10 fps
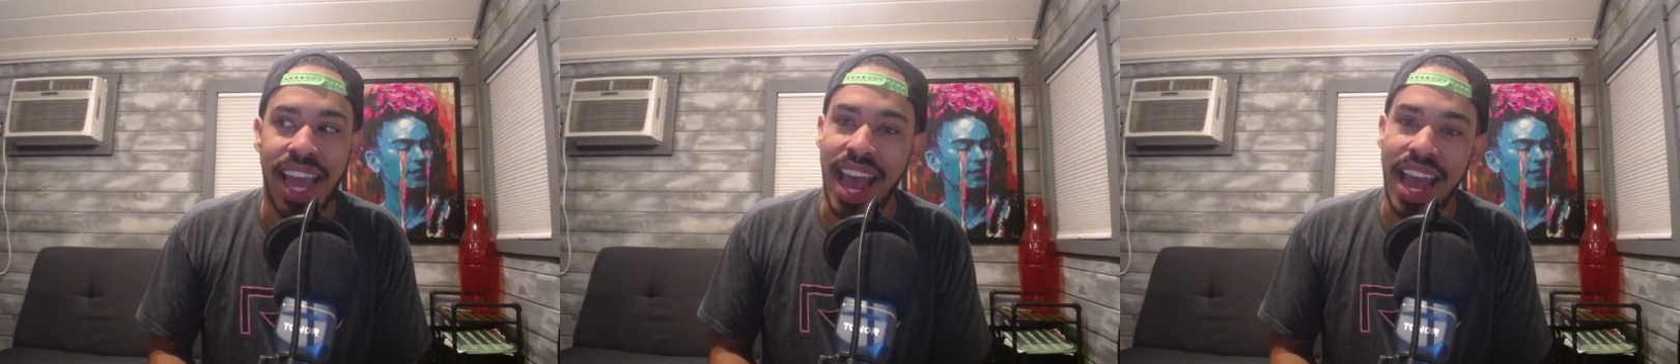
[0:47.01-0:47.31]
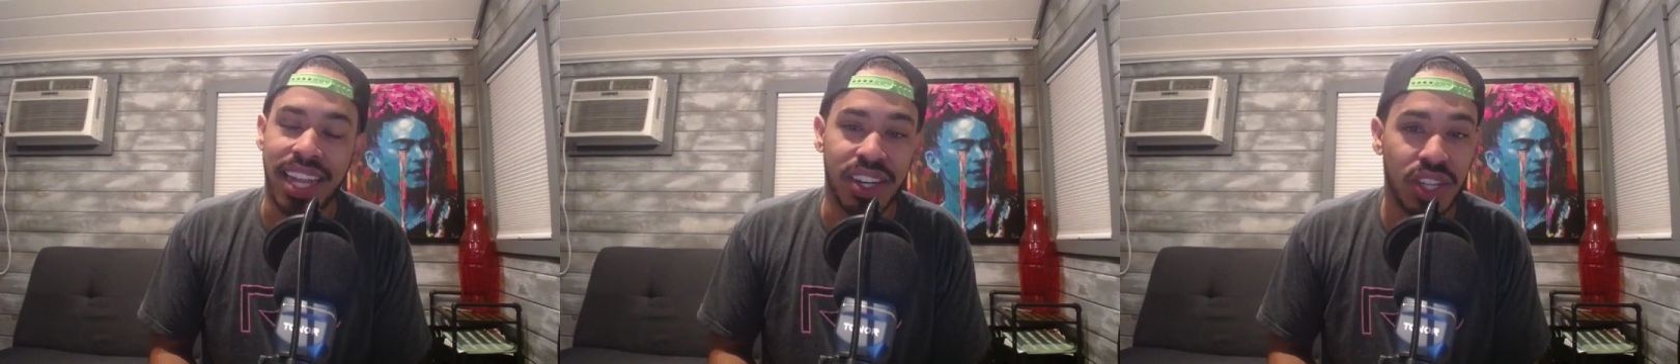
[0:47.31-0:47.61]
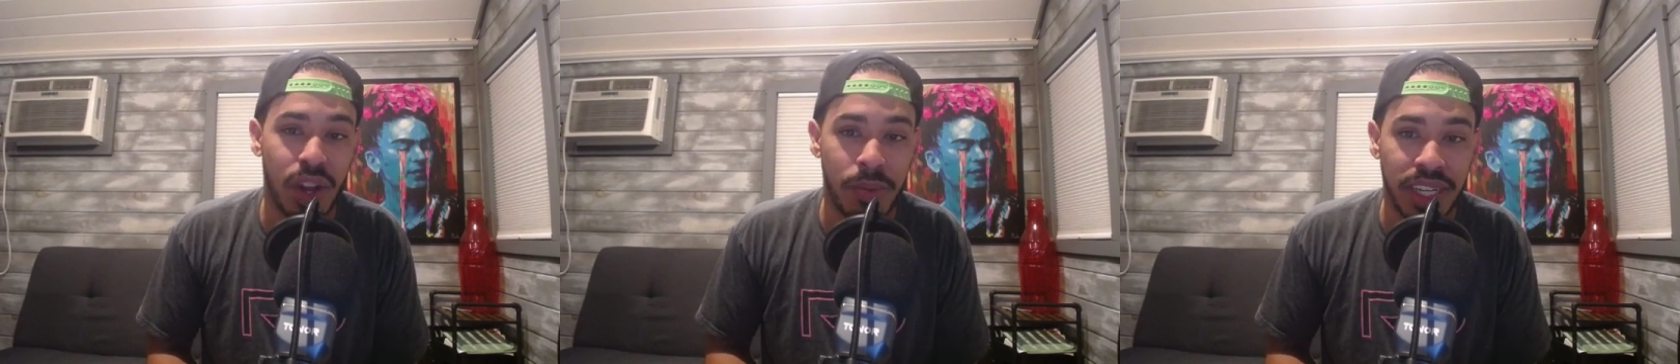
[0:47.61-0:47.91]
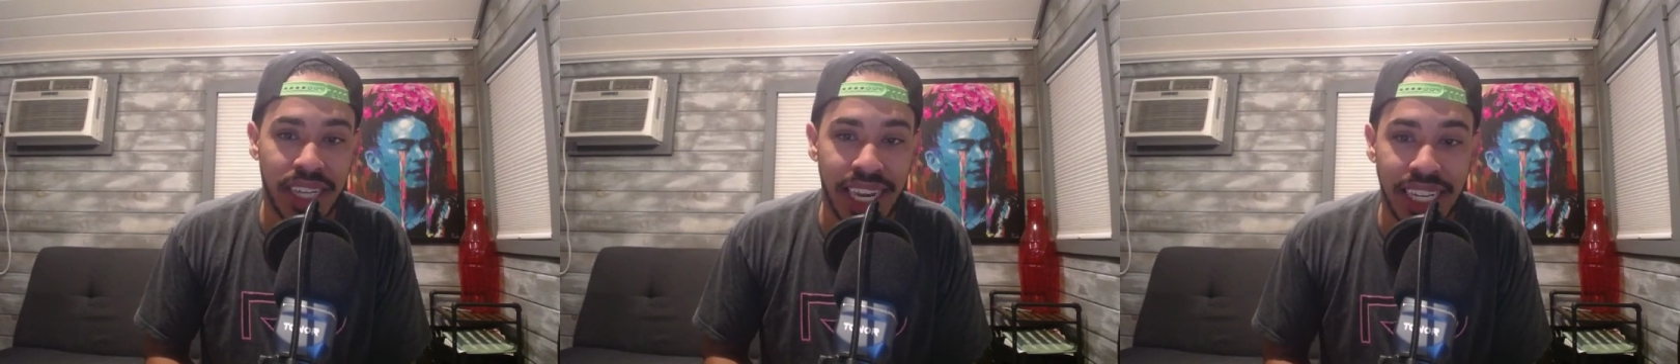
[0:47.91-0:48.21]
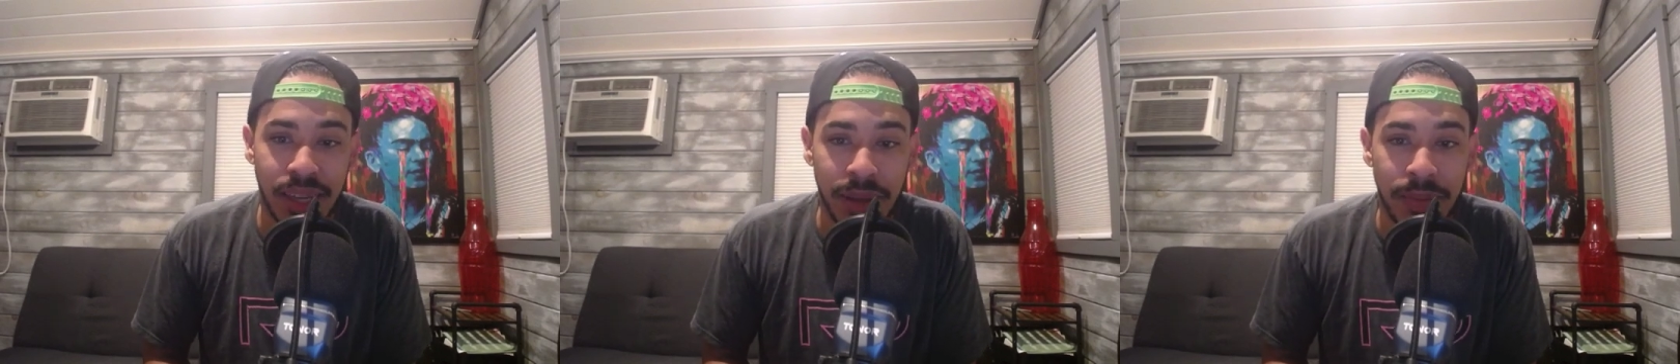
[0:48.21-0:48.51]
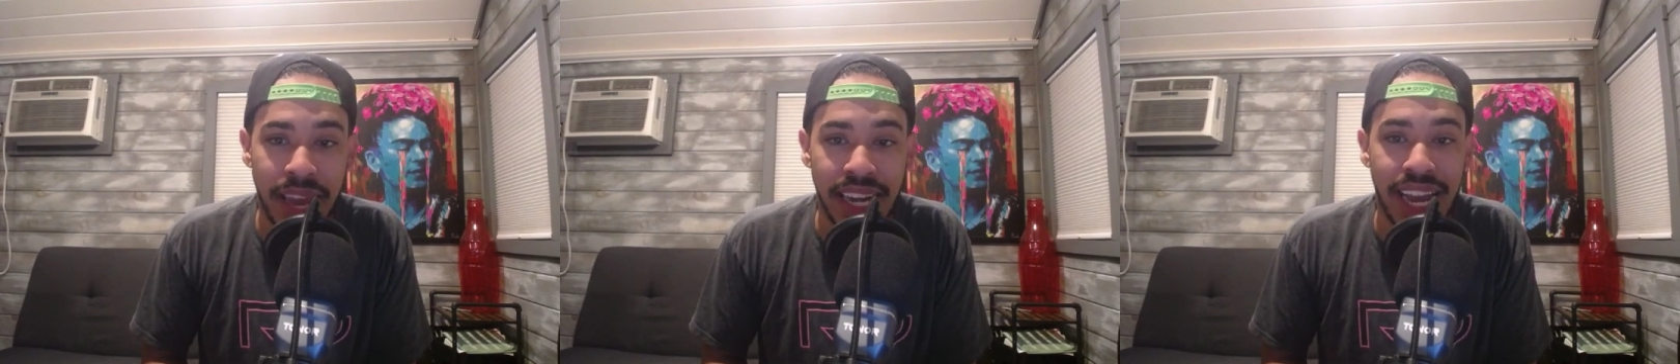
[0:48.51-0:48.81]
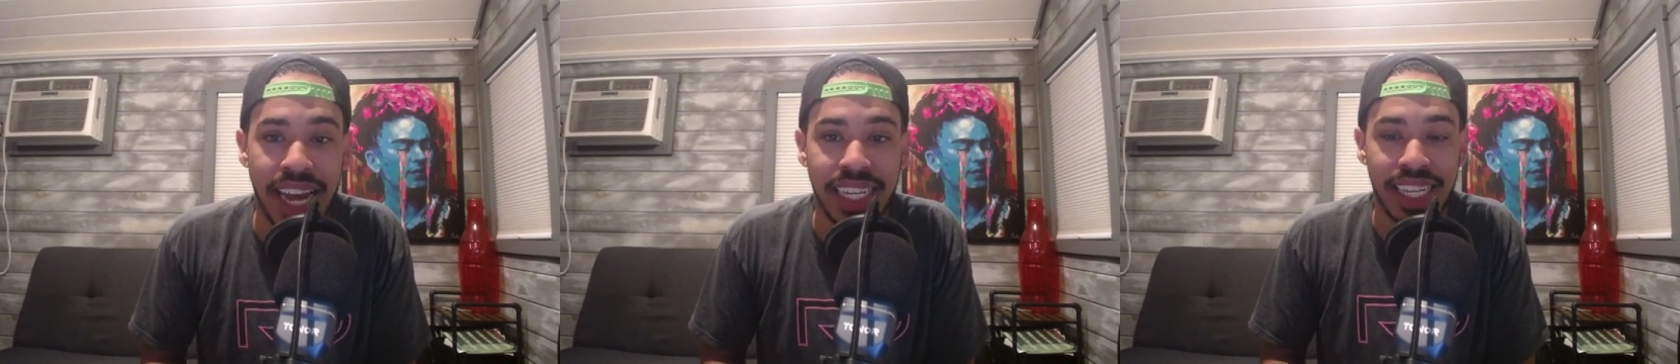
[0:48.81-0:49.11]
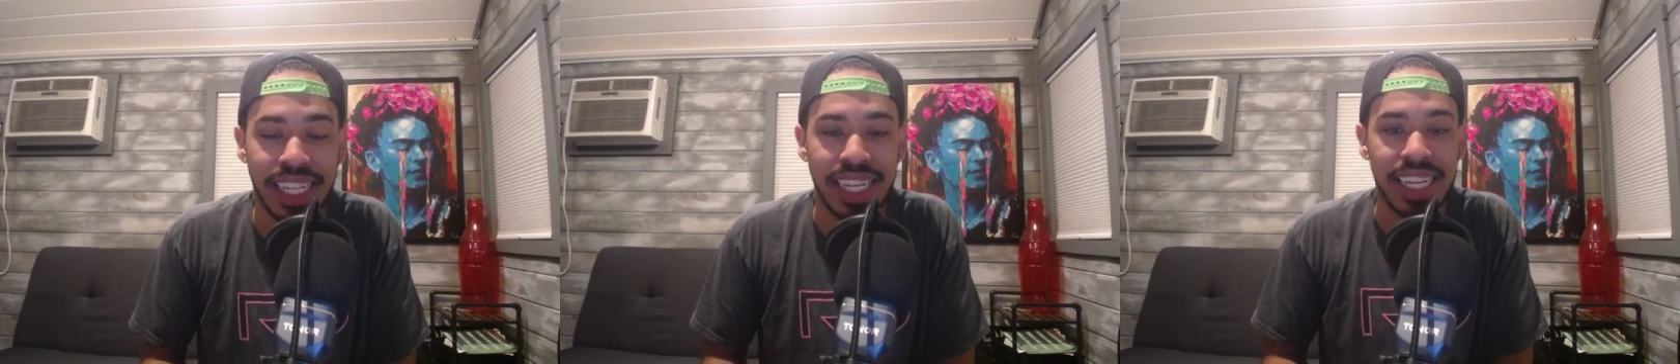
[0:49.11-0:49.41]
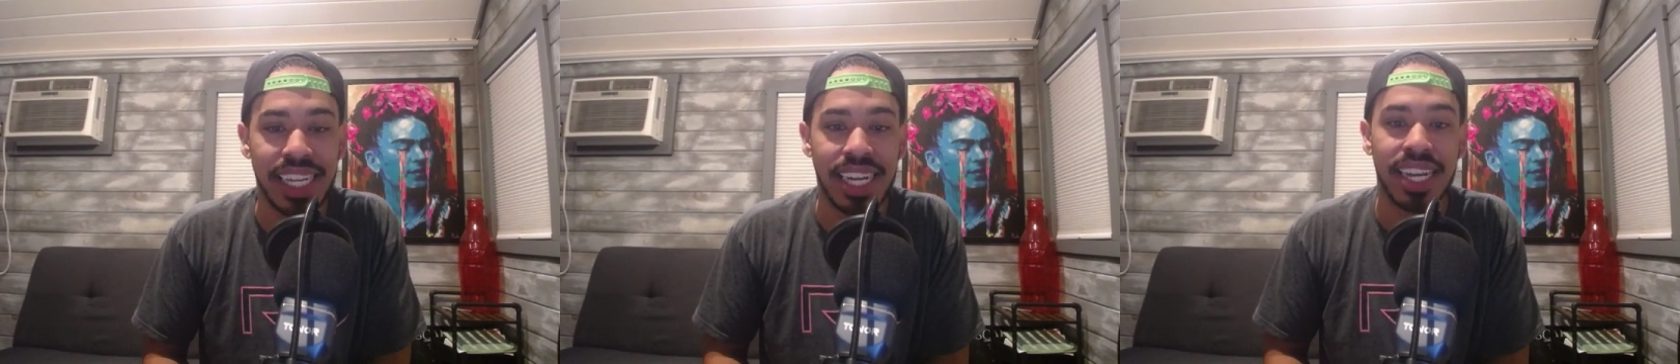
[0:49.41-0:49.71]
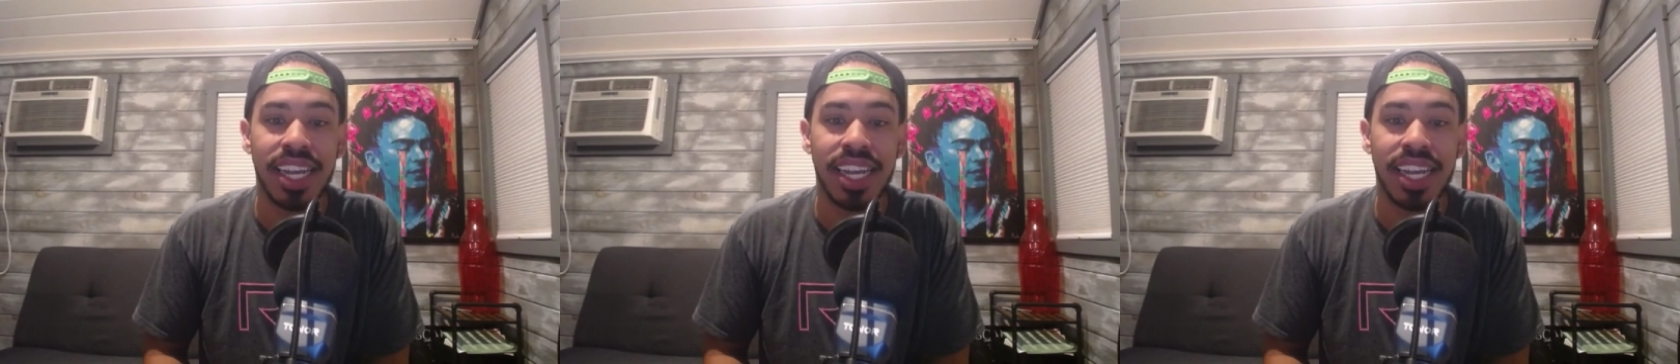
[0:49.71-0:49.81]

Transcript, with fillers: And there's so much gains to be made, guys, this season.